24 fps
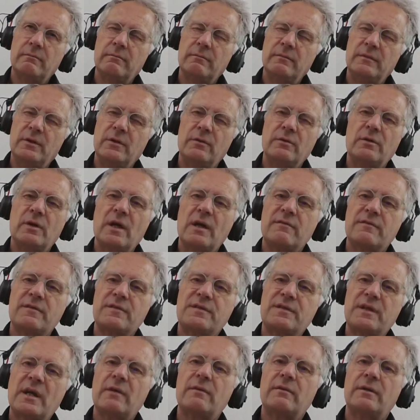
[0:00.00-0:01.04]
you have a
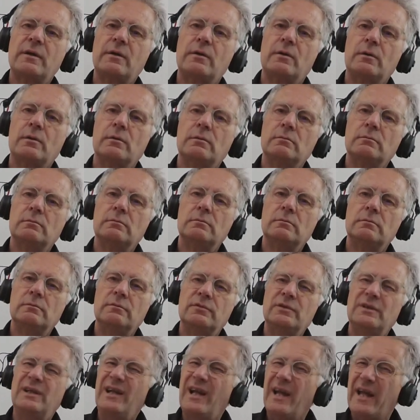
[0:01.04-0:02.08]
stereo
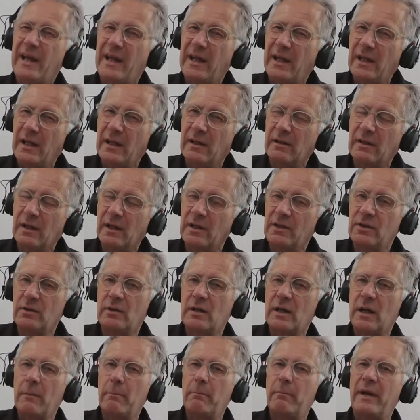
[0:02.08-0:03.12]
delay and you
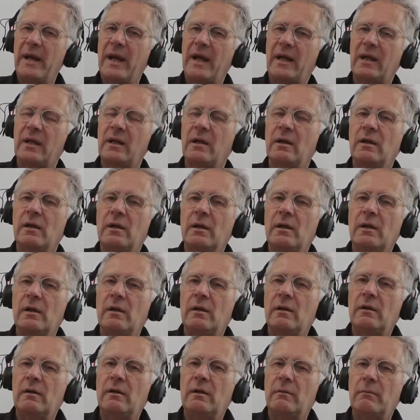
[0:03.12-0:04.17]
come back,
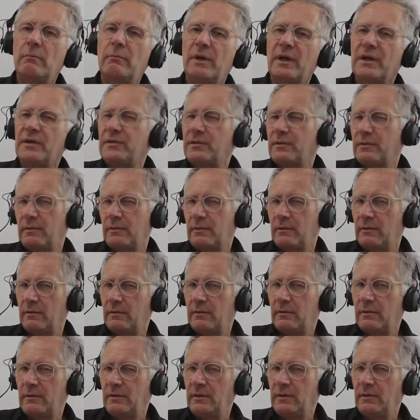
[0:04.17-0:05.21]
but
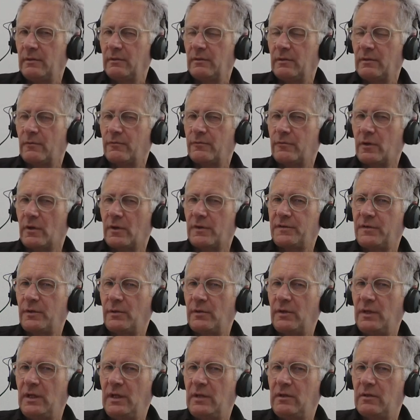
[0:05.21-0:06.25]
of course you
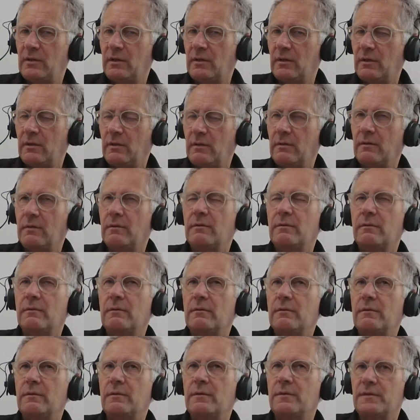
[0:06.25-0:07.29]
need a
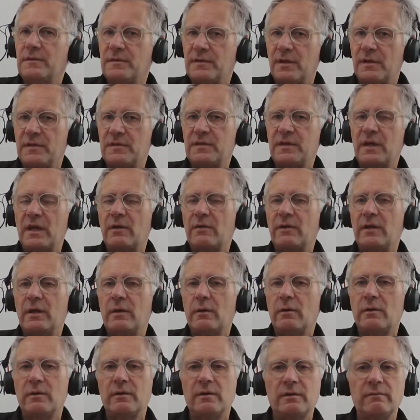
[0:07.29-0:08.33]

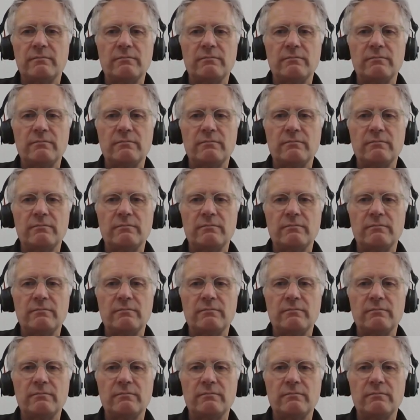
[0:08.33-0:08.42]
stereo.